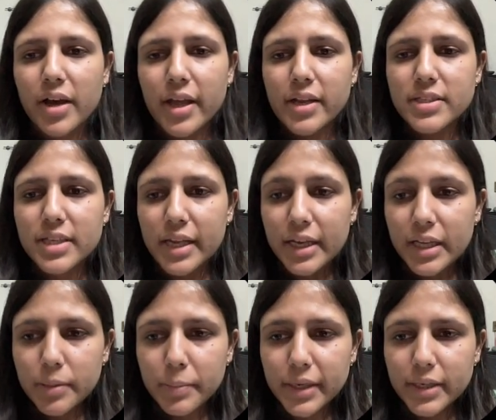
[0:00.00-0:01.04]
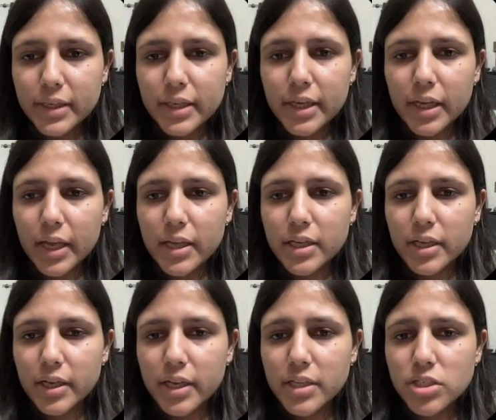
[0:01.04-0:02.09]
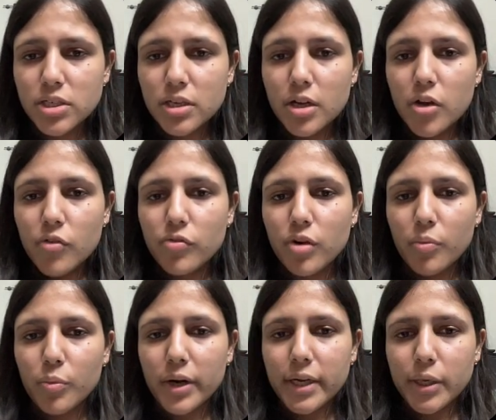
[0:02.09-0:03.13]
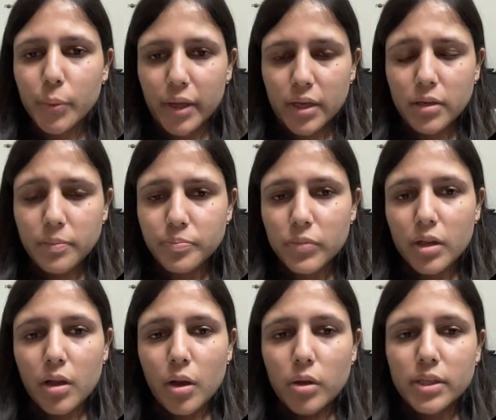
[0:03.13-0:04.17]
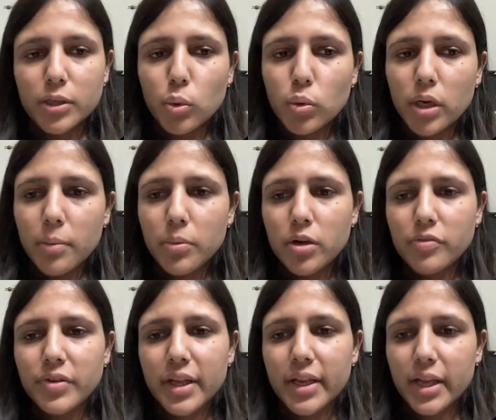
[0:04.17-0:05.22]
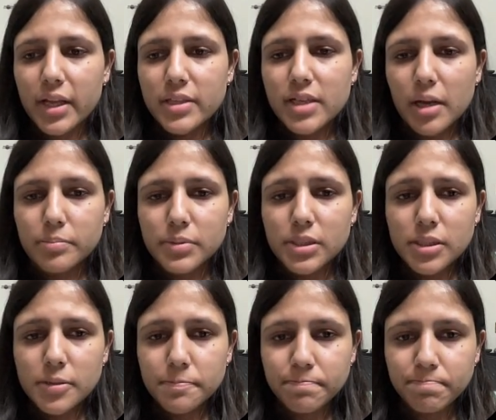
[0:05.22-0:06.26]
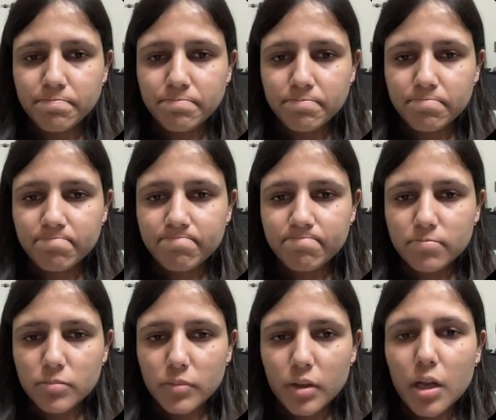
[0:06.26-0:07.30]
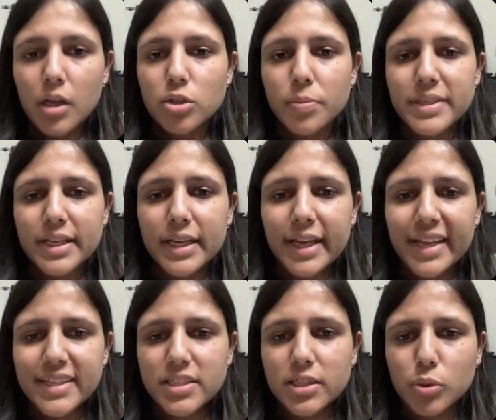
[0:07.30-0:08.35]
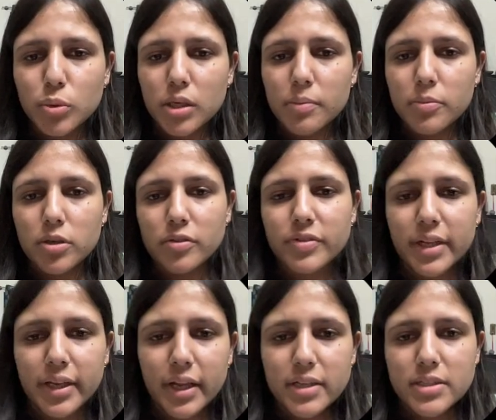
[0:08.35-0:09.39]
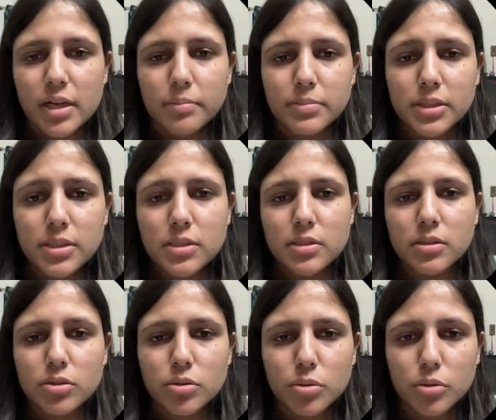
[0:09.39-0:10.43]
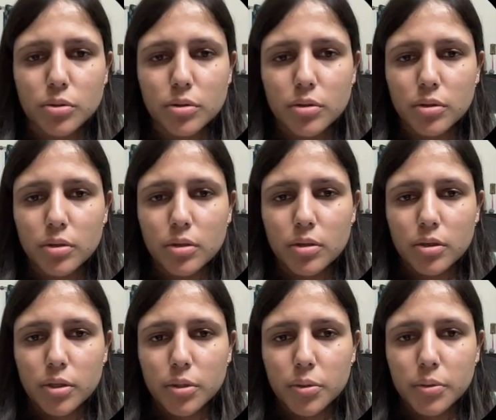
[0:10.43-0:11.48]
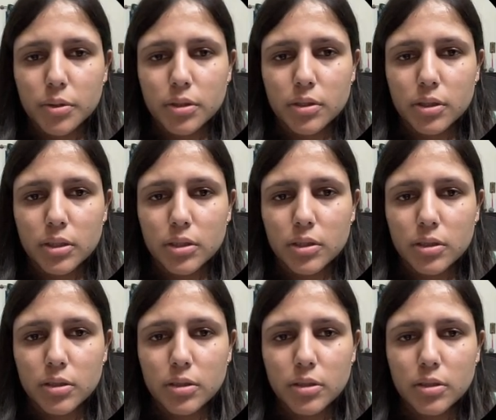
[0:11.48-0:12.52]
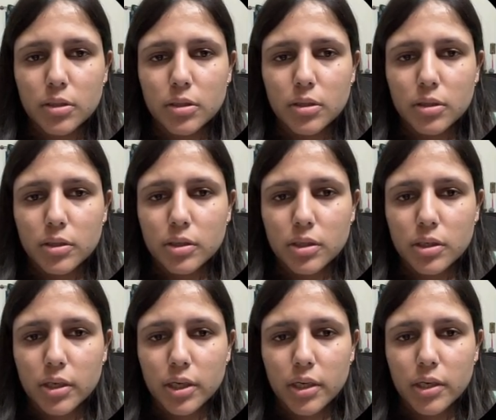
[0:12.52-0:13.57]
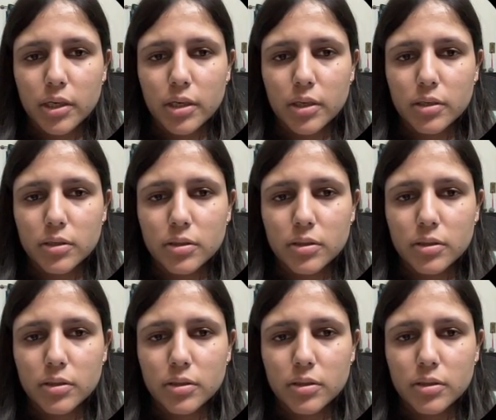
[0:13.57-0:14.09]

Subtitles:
is incrementally increased from 1 to n, the total number of training examples. So basically n is the total number of training examples. So total training